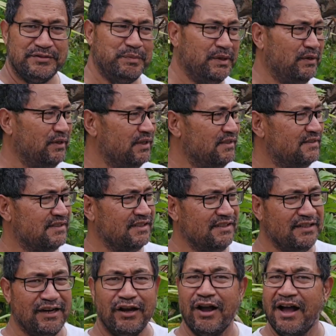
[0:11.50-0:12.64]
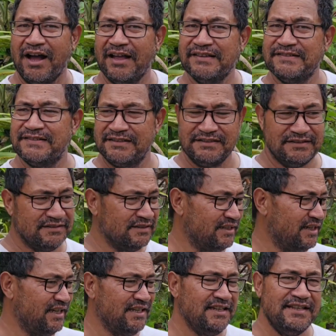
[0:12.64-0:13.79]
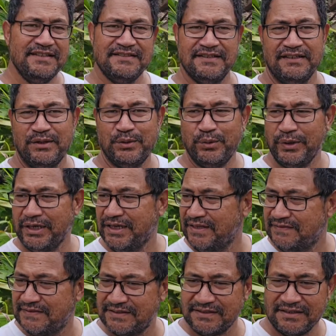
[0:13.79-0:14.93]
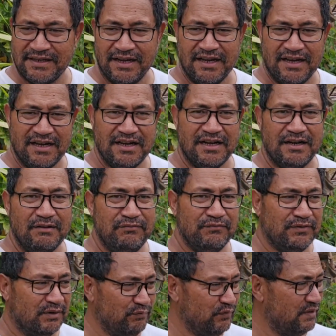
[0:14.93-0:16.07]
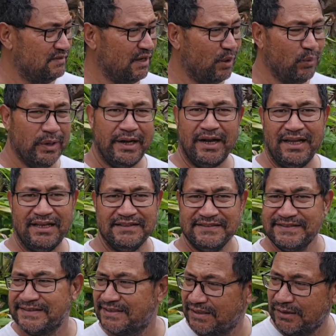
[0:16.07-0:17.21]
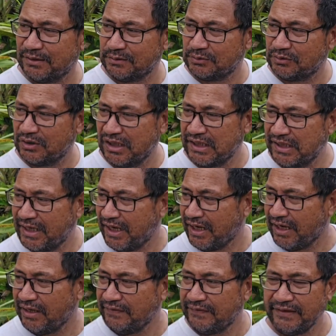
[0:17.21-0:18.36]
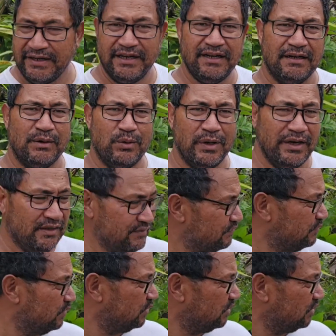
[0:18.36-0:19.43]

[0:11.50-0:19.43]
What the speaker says: spirits and the gods and the kings and queens and of these Hawaiian islands, and the native Hawaiians